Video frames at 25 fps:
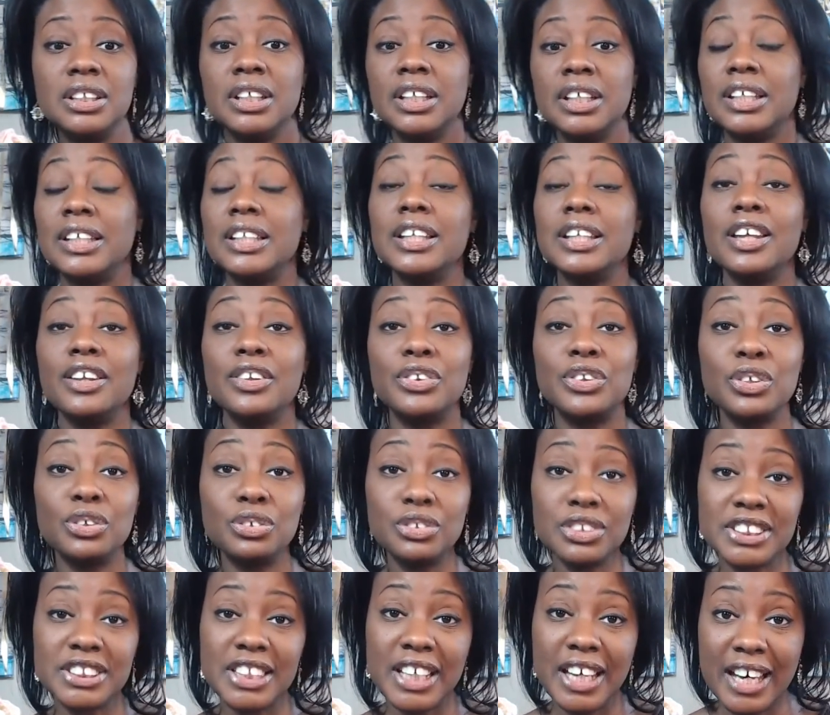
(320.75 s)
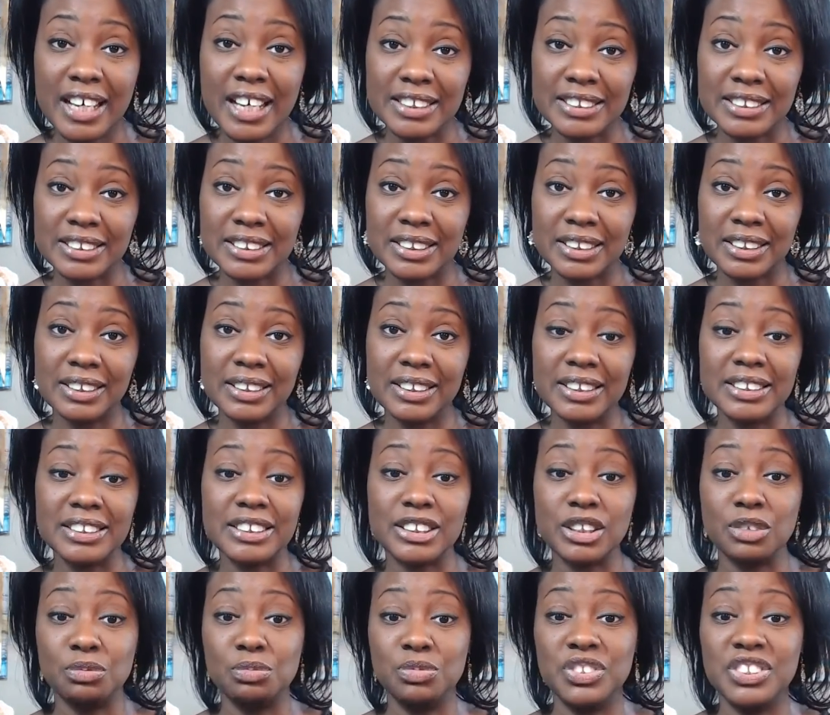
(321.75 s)
he enthusiastically
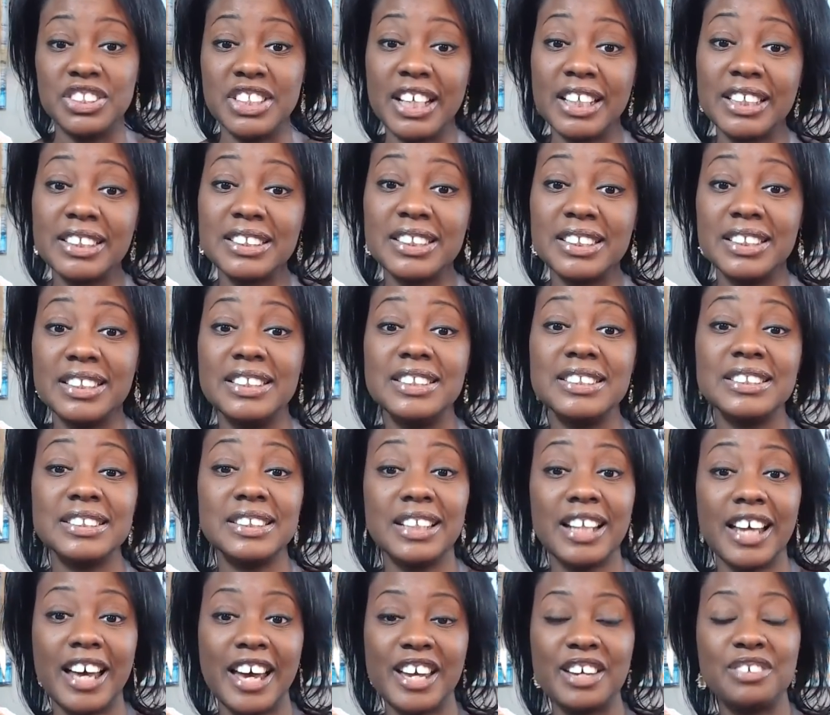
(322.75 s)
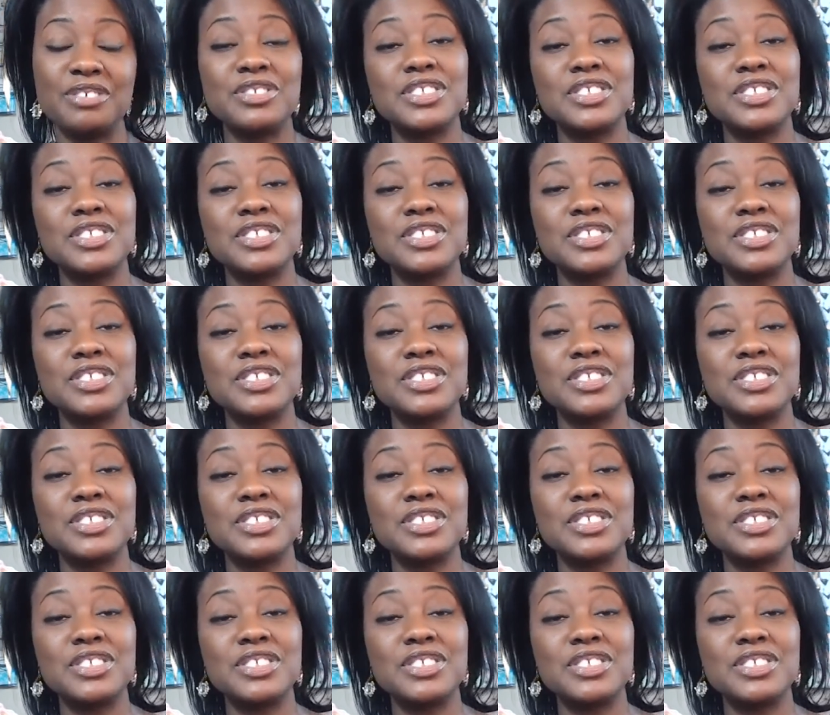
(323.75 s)
subjected his life